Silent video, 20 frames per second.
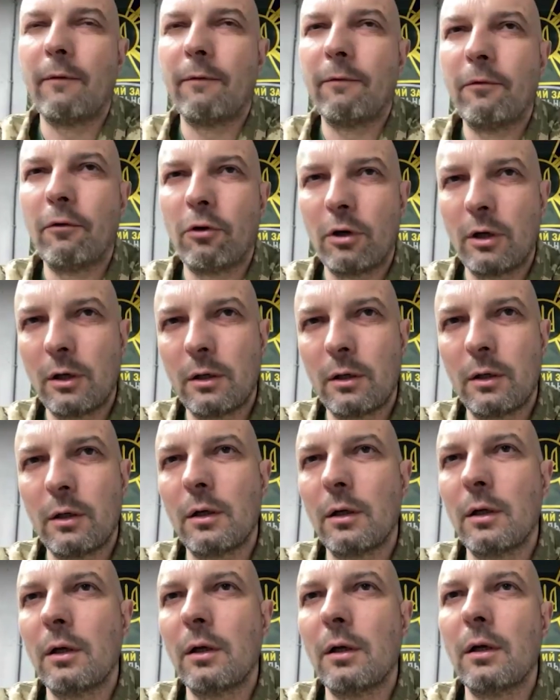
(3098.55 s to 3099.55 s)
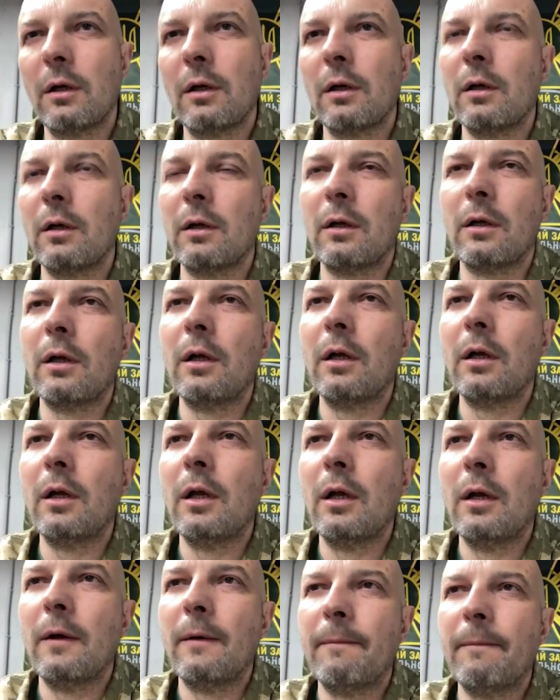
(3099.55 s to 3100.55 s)
afford uh,
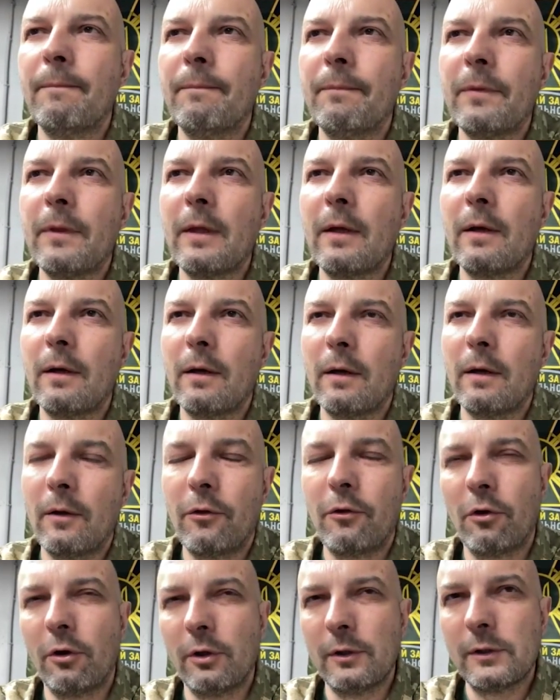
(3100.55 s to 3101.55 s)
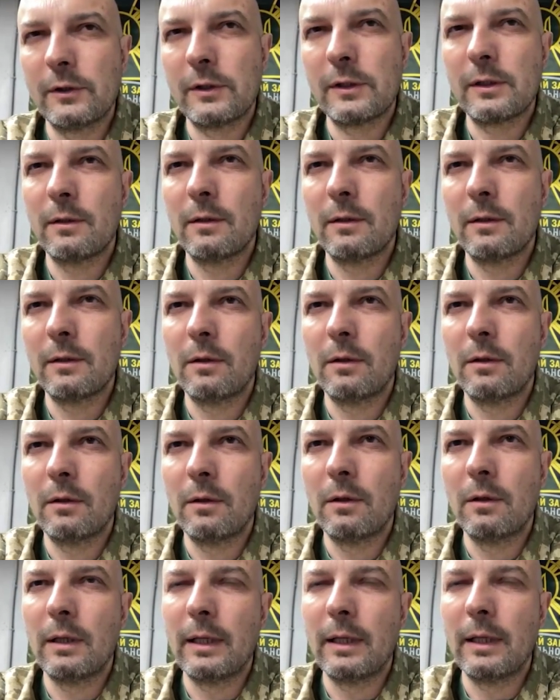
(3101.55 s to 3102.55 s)
what's
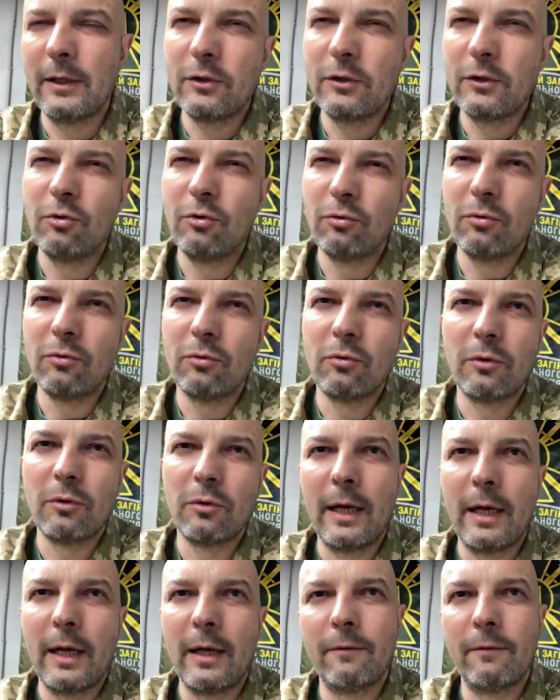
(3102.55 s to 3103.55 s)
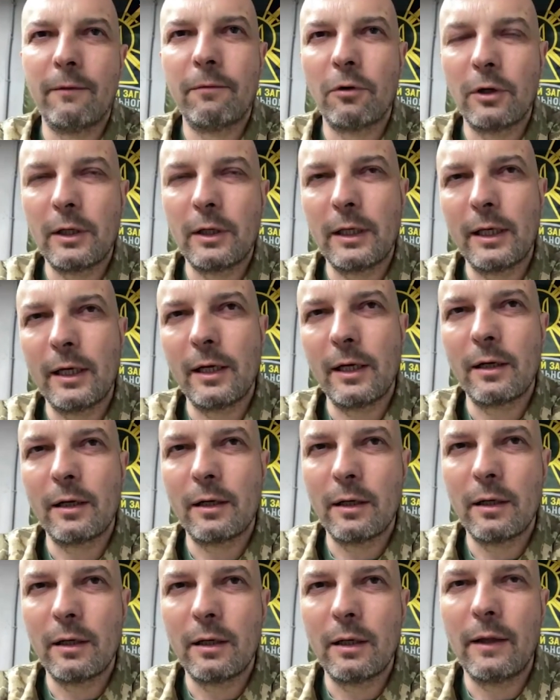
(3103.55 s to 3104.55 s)
let's do that for a
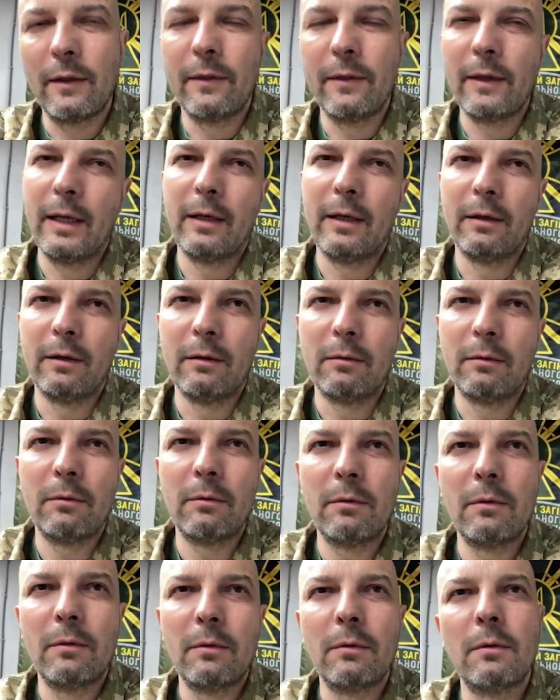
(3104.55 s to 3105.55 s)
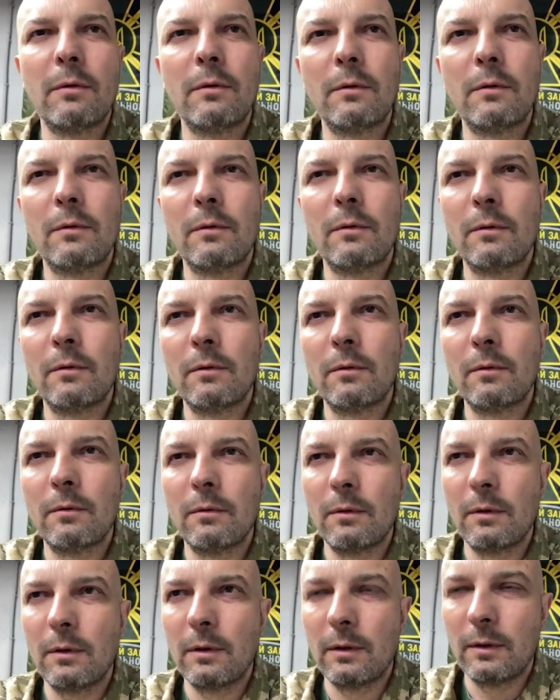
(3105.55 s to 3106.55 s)
year and then
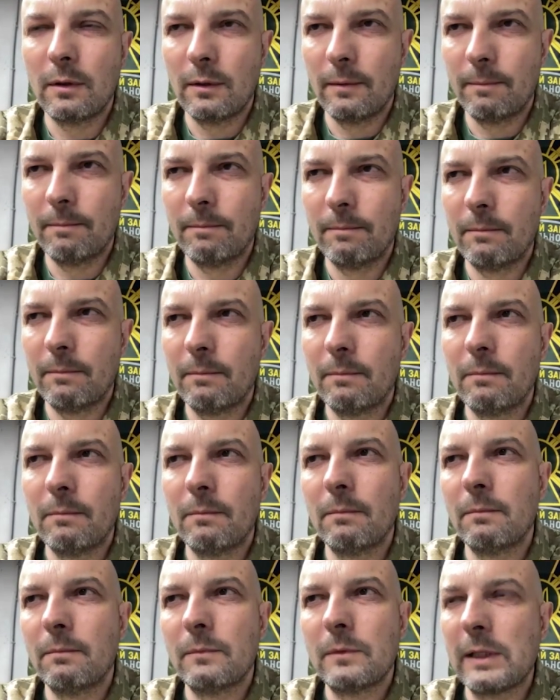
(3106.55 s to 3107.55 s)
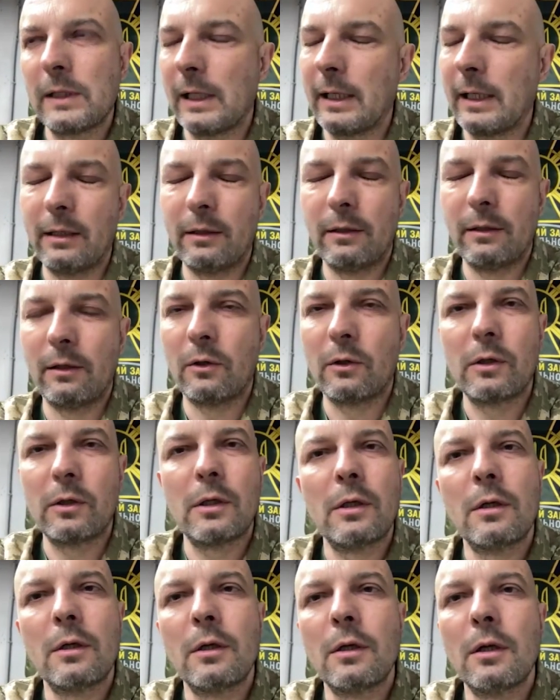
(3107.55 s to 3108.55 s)
uh,
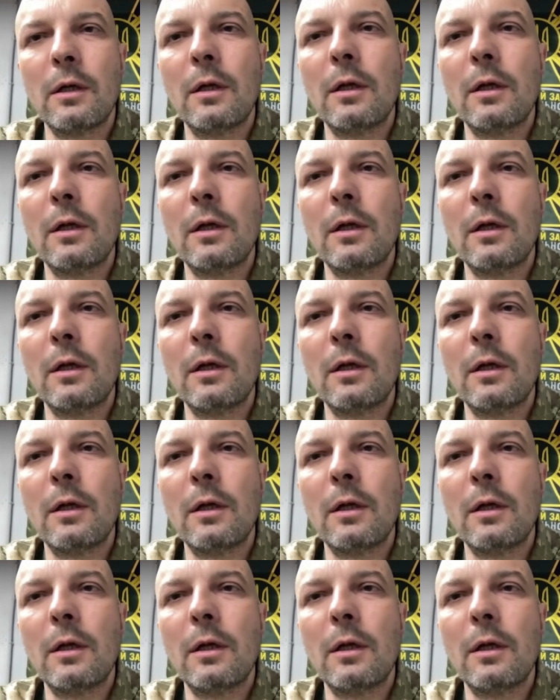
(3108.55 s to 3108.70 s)
surrender.